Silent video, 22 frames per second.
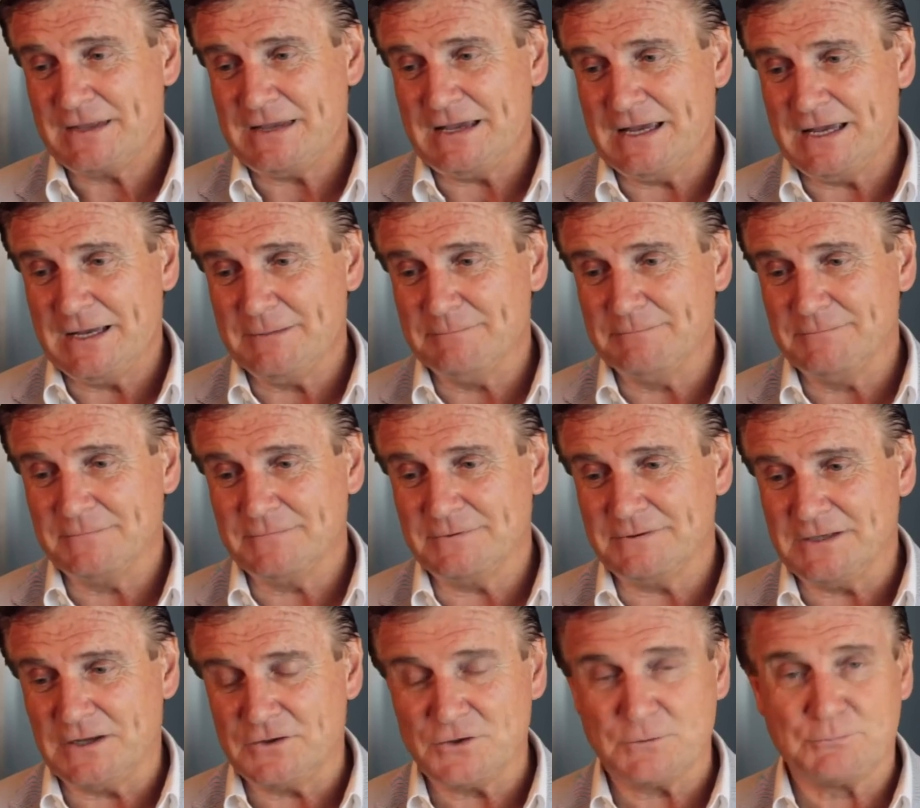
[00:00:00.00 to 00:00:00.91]
um,
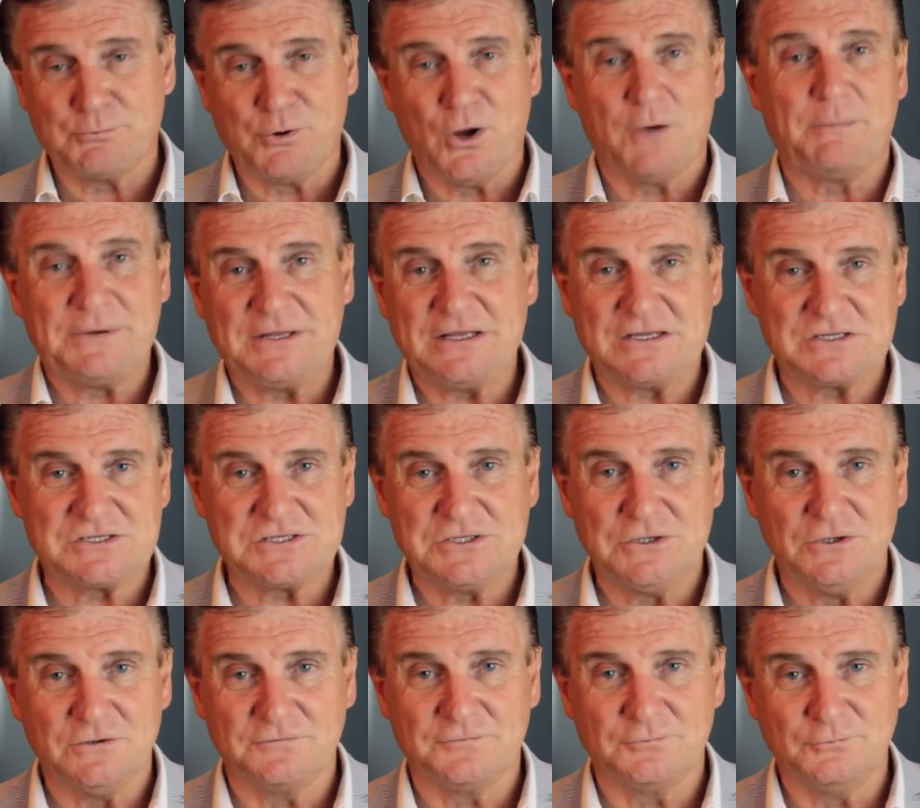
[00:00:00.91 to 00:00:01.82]
you know, the property
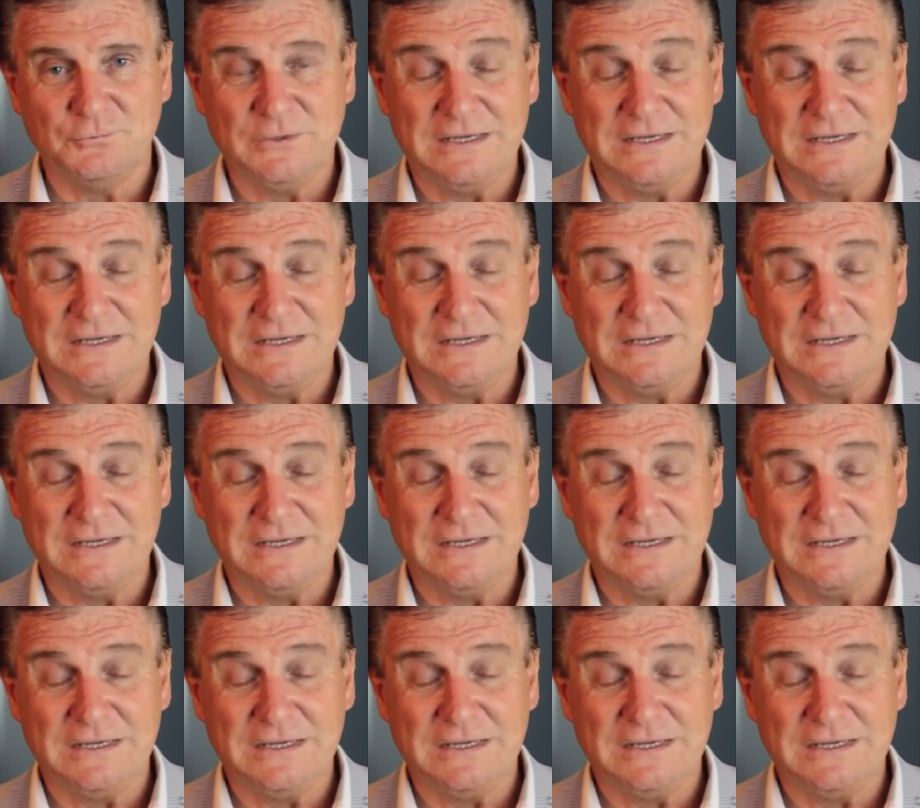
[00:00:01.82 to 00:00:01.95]
itself